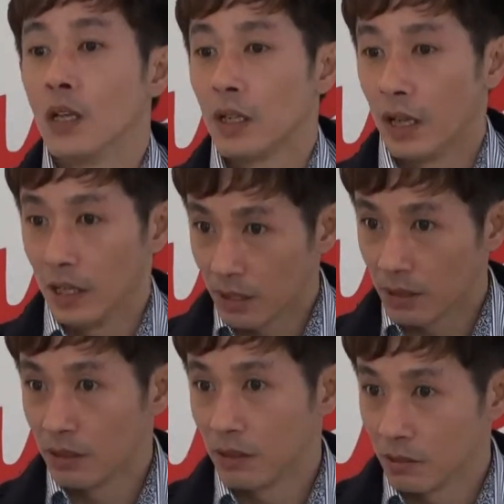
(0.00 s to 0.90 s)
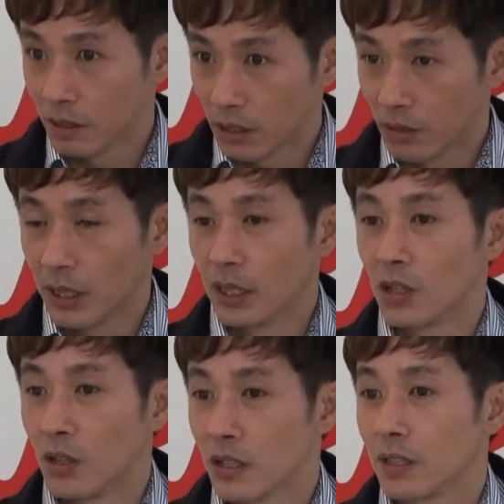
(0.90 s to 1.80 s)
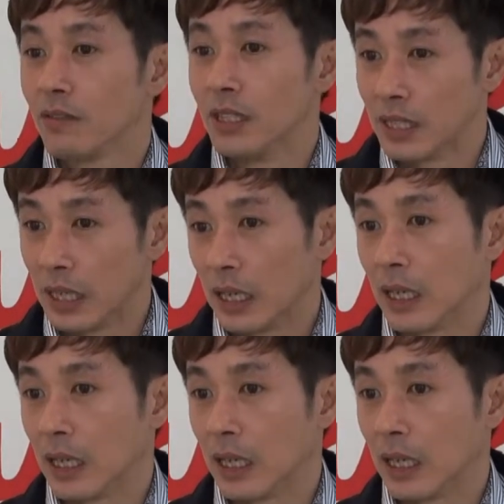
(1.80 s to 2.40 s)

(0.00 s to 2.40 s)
and they're still in the course of learning,